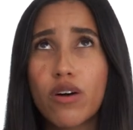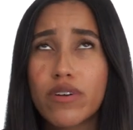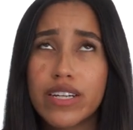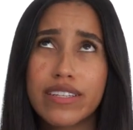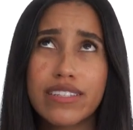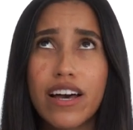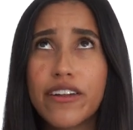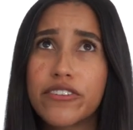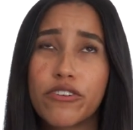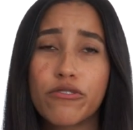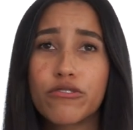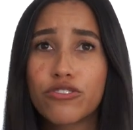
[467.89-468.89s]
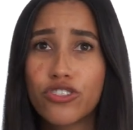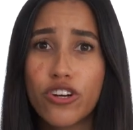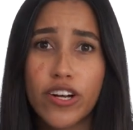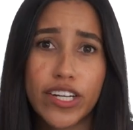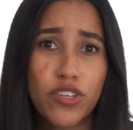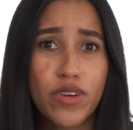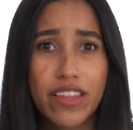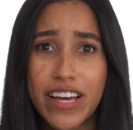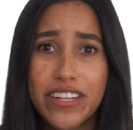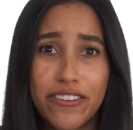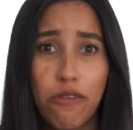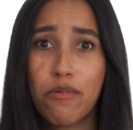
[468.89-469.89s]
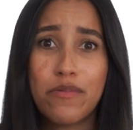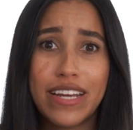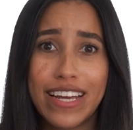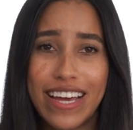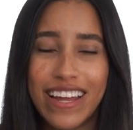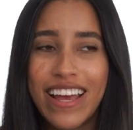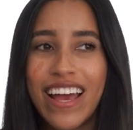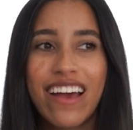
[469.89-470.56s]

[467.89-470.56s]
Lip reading: where he's not a total jerk and you get that dopamine hit,